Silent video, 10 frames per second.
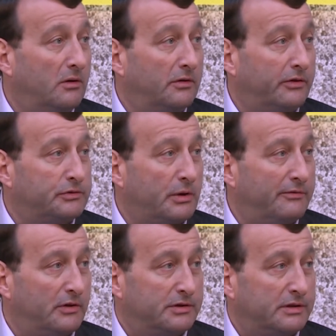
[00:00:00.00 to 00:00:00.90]
other
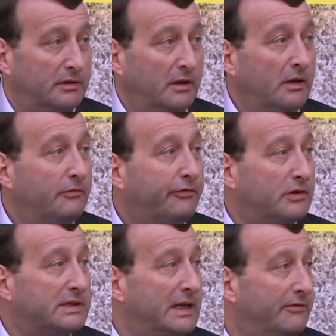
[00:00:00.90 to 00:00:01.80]
travelers.
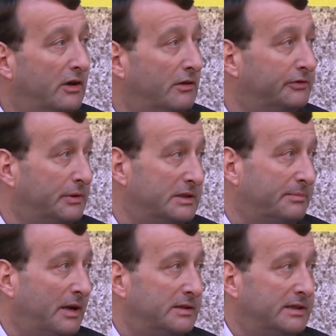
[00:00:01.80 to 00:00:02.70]
First level of
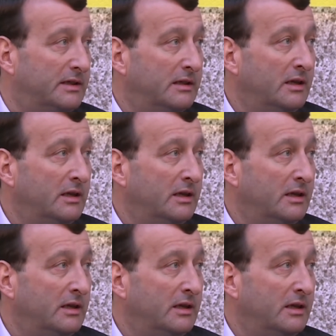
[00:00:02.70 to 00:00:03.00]
transparency.